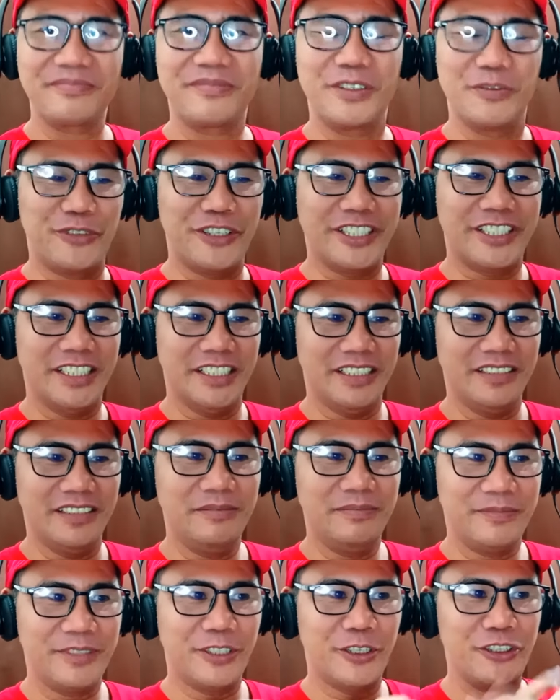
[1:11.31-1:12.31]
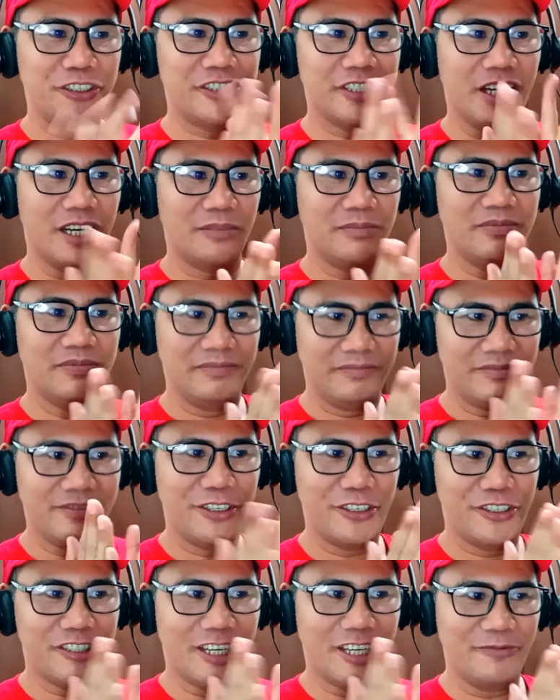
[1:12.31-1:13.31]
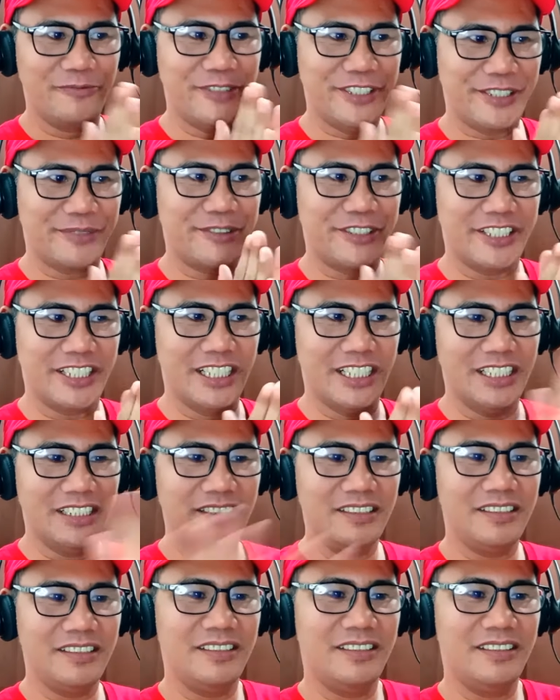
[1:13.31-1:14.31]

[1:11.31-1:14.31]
Brazil. Good job. Good job, Miss Brazil.